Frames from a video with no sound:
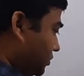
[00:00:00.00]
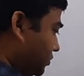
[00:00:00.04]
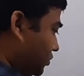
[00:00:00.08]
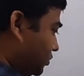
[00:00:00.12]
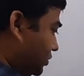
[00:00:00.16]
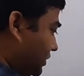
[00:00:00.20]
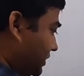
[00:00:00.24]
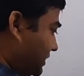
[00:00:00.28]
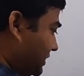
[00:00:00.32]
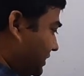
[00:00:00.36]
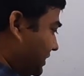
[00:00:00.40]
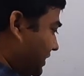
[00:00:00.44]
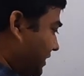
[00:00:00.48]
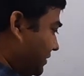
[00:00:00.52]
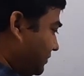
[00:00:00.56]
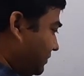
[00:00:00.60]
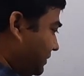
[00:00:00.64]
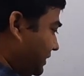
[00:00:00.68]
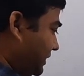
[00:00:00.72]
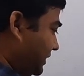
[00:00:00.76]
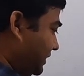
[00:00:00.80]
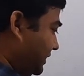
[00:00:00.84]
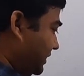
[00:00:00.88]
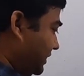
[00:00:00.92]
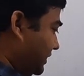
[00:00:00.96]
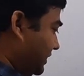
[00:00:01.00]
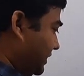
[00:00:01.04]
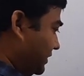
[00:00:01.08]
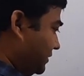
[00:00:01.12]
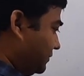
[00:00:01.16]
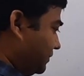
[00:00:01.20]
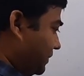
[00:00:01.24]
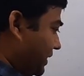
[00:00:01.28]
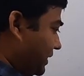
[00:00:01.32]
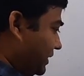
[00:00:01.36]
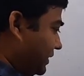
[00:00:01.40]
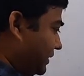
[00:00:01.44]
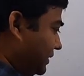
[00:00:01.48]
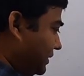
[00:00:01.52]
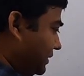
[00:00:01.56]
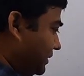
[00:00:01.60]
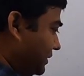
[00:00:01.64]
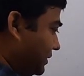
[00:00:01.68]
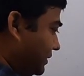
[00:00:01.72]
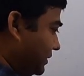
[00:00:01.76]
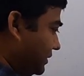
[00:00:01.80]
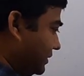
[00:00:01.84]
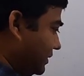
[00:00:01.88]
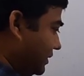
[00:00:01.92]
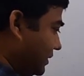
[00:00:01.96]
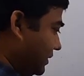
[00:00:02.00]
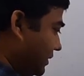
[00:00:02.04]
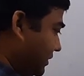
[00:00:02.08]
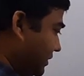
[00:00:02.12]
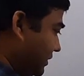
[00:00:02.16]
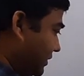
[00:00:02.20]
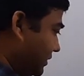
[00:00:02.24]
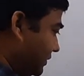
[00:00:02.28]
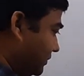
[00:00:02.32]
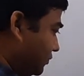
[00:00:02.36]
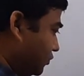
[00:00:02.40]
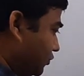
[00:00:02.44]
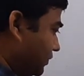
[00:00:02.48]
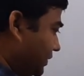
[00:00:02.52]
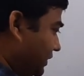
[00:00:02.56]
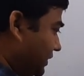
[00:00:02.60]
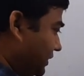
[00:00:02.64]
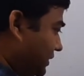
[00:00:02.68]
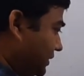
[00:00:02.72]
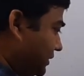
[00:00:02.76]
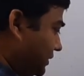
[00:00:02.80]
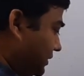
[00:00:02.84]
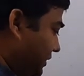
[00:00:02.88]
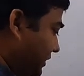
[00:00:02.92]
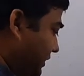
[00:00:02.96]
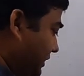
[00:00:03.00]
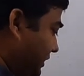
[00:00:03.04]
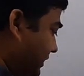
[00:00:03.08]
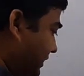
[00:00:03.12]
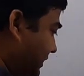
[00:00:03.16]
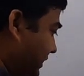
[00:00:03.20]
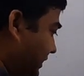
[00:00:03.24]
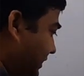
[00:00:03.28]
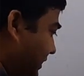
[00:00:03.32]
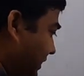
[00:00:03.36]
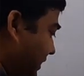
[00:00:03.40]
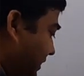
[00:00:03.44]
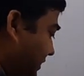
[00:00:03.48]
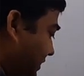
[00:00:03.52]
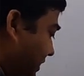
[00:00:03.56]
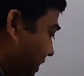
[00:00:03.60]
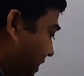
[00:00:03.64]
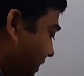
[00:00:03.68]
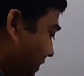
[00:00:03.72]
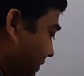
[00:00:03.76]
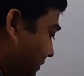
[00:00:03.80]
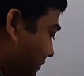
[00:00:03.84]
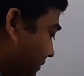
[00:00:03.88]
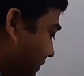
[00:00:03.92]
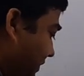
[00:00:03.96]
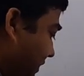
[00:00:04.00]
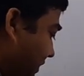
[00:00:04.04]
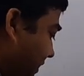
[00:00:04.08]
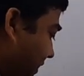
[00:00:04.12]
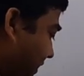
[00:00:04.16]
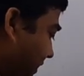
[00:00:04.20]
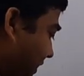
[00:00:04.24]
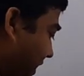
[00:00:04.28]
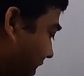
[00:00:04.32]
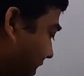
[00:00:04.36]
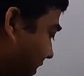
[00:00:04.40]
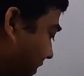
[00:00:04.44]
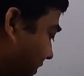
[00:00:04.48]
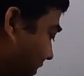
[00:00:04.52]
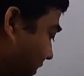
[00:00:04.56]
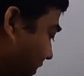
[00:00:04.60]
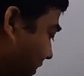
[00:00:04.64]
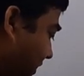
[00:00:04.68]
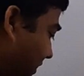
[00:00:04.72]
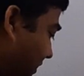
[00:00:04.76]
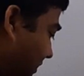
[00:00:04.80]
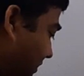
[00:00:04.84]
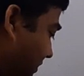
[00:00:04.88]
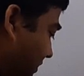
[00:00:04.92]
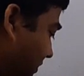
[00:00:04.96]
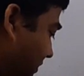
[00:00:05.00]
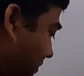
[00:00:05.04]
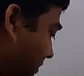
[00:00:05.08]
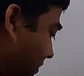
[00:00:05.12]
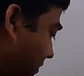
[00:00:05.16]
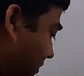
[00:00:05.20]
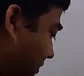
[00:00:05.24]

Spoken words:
So this can be written as, by removing integral sign, we can write it as